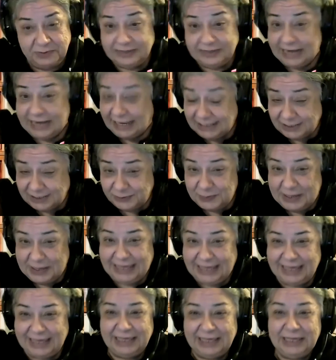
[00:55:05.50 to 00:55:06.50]
next
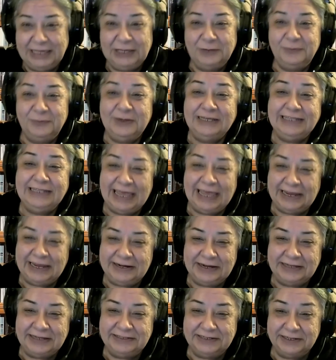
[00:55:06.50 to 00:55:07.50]
week with
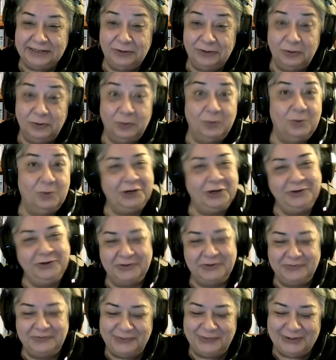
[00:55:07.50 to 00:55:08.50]
another
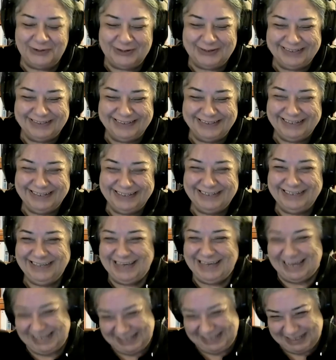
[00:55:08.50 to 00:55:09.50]
wonderful
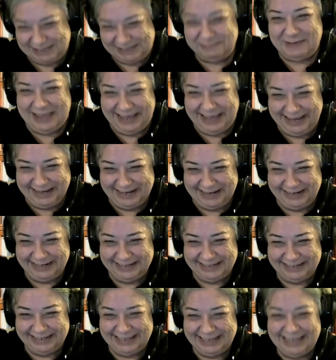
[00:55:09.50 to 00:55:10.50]
guest speaker.
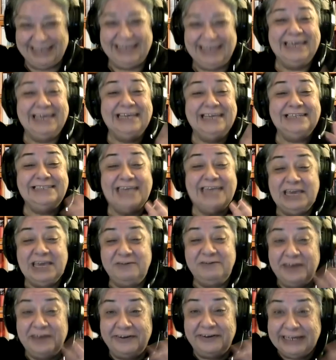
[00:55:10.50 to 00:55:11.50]
Take
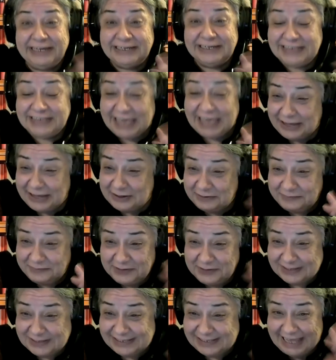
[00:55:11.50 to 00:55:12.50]
very good care of
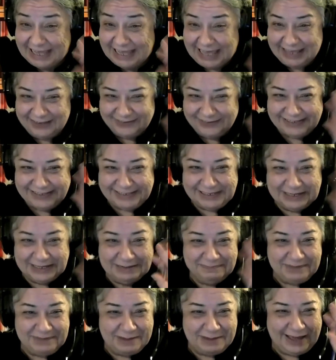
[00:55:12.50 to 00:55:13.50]
yourselves.
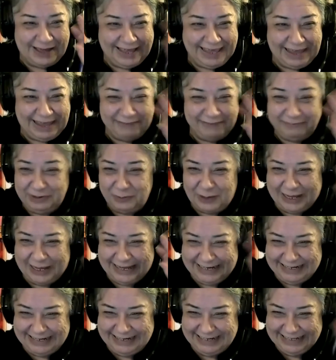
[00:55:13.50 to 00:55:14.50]
Bye-bye,
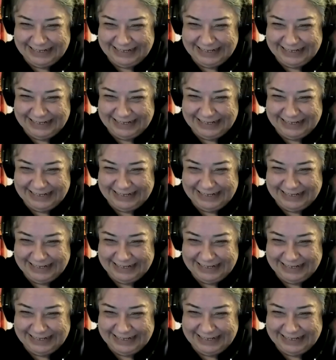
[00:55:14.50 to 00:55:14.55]
everyone.